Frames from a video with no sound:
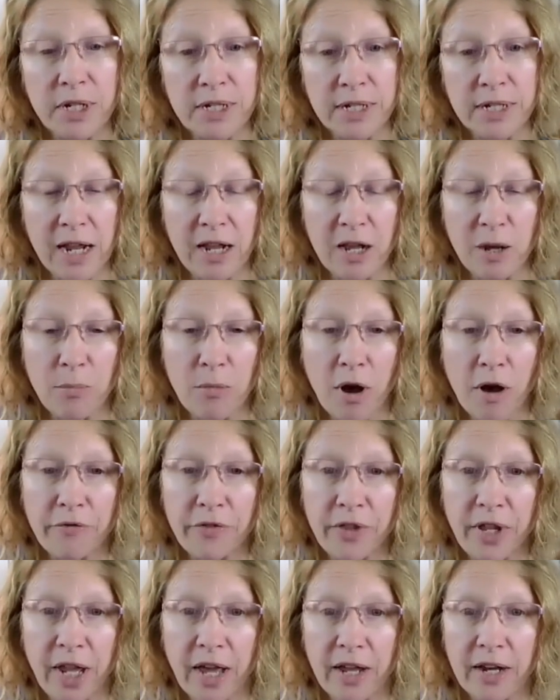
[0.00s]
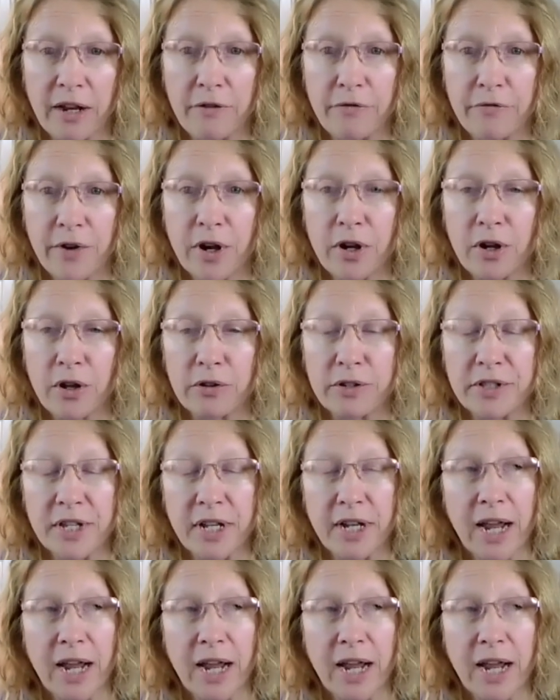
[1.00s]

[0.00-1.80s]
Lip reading: to take them off the antifungals.